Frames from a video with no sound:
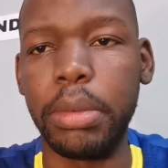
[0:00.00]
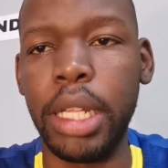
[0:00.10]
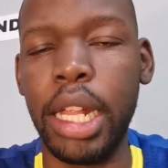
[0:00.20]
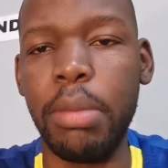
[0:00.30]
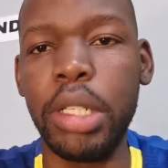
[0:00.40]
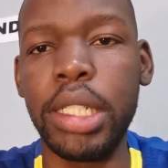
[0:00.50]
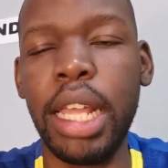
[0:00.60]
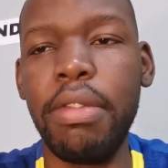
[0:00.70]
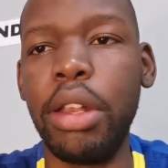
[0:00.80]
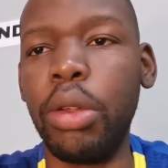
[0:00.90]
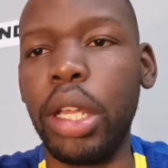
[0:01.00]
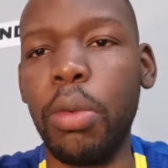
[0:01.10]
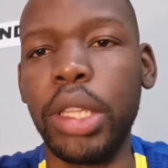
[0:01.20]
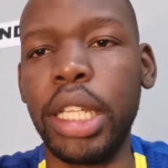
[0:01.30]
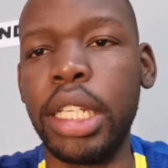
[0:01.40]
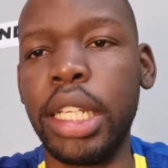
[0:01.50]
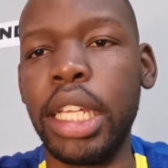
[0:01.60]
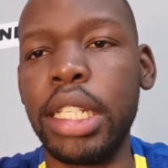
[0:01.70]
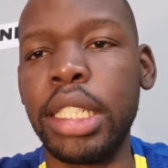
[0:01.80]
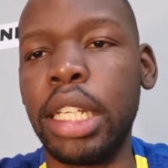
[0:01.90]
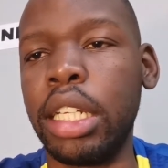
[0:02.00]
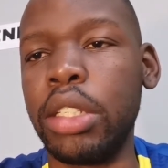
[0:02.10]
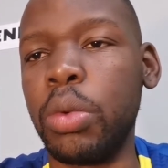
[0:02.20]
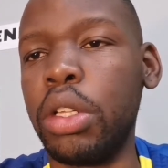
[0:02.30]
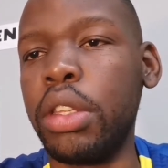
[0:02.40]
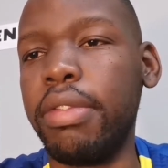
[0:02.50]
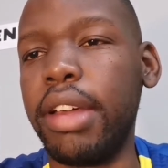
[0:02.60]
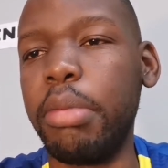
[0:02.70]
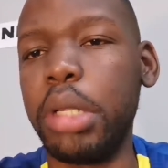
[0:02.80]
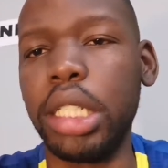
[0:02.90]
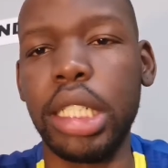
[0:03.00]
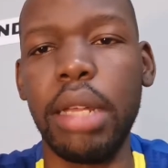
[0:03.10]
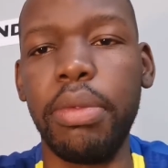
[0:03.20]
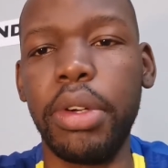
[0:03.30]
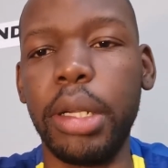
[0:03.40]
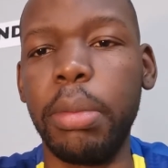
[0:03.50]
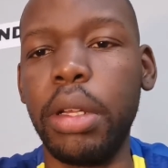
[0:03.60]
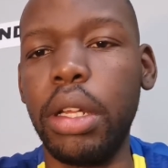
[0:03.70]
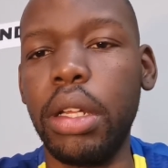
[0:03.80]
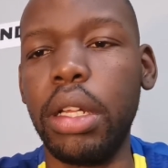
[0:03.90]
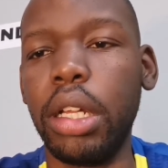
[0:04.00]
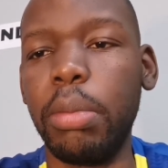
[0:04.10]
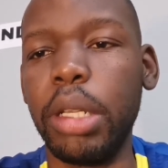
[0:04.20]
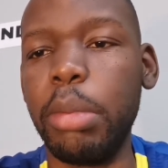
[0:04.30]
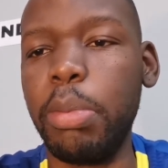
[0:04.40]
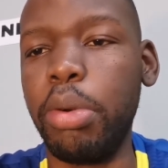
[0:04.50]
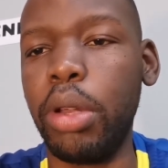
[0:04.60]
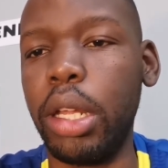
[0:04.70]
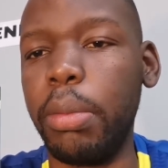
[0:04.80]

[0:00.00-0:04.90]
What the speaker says: yeah, let me just have a look at what the indicator is telling us. We're on the 5 minute time frame. Let me pull